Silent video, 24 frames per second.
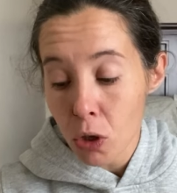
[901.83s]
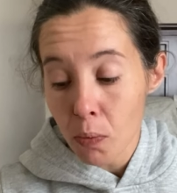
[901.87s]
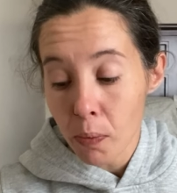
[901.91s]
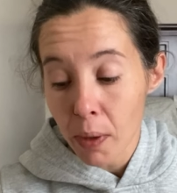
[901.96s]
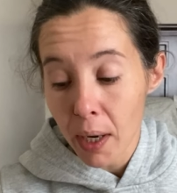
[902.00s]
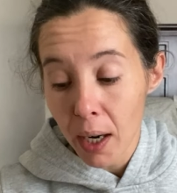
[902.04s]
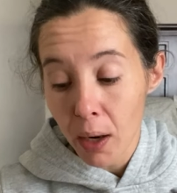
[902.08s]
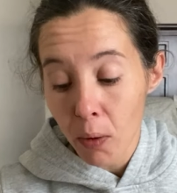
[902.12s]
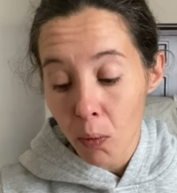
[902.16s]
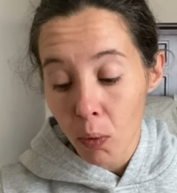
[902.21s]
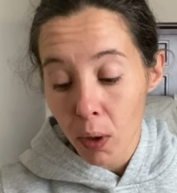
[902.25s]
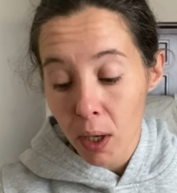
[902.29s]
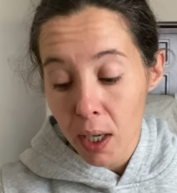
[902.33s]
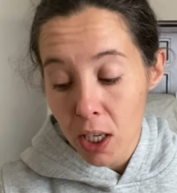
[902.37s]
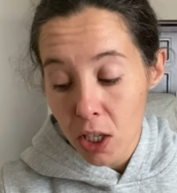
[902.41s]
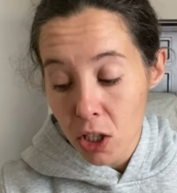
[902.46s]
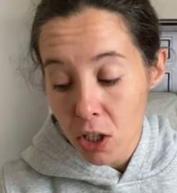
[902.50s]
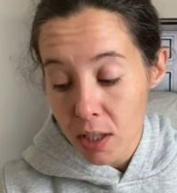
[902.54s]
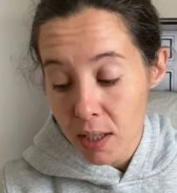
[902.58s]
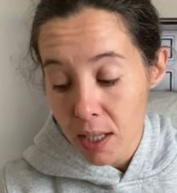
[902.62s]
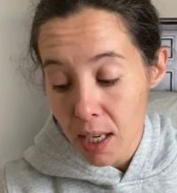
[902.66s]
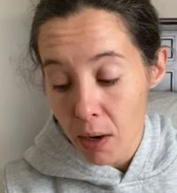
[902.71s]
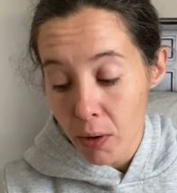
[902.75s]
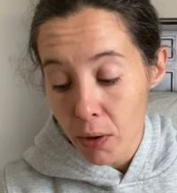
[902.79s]
But I want to
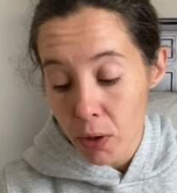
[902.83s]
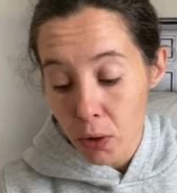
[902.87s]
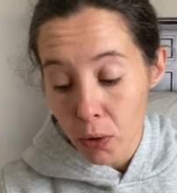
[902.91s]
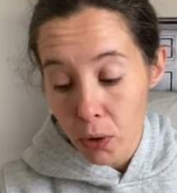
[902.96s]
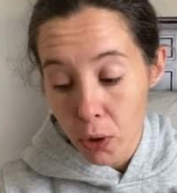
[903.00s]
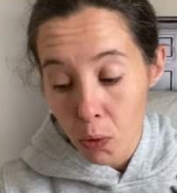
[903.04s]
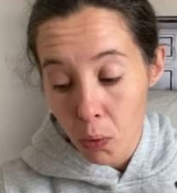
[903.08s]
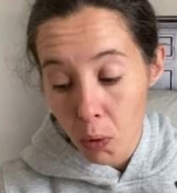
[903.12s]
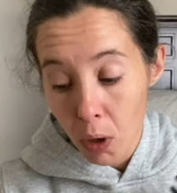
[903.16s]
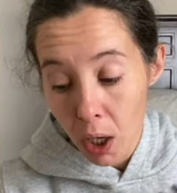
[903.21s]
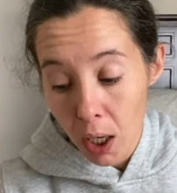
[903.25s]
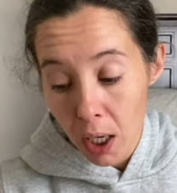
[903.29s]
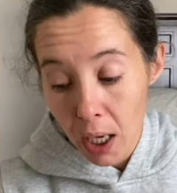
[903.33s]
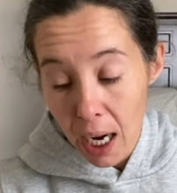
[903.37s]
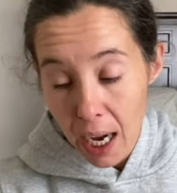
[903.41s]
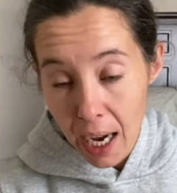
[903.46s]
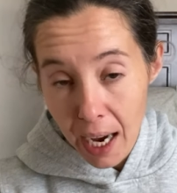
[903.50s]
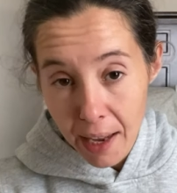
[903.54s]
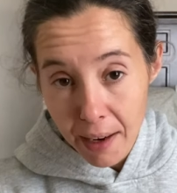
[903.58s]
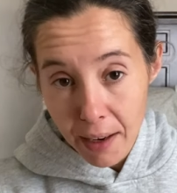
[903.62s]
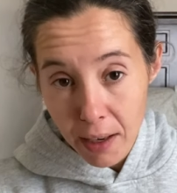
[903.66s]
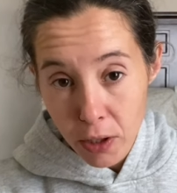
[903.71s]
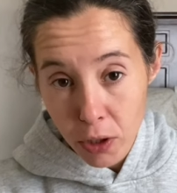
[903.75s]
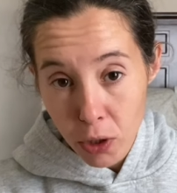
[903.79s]
just tell you, you are
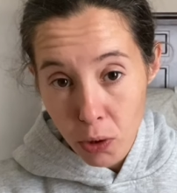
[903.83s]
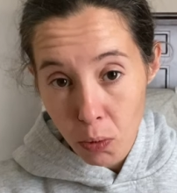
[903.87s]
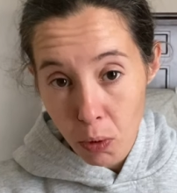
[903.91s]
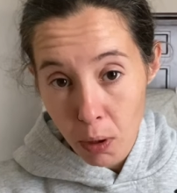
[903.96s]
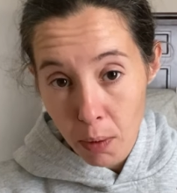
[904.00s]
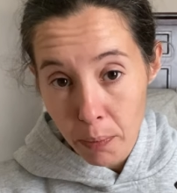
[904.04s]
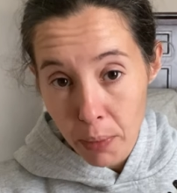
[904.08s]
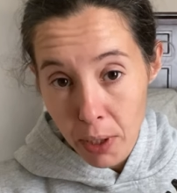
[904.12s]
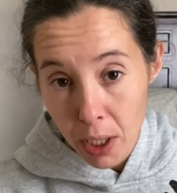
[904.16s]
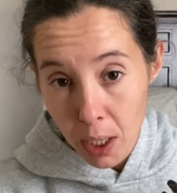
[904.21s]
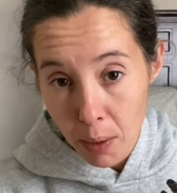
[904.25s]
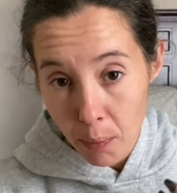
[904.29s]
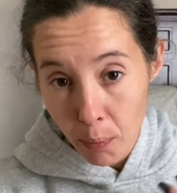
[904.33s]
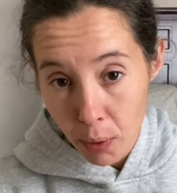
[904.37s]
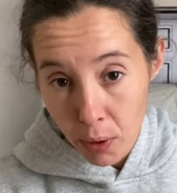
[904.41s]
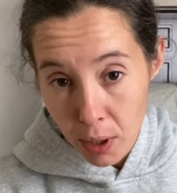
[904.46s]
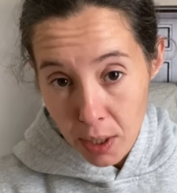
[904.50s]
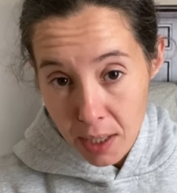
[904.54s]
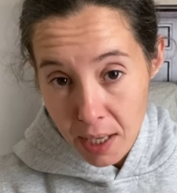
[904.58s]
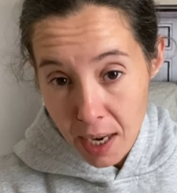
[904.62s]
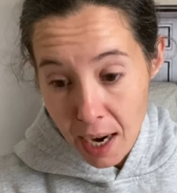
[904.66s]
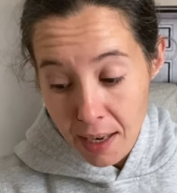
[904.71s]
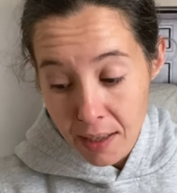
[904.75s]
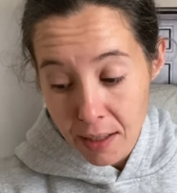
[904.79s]
guided. You are being
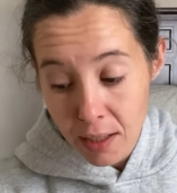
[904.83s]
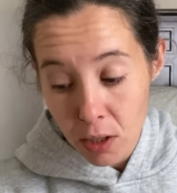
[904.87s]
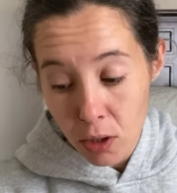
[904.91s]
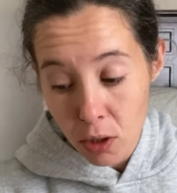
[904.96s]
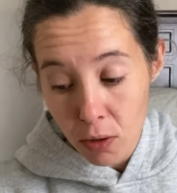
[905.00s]
protected.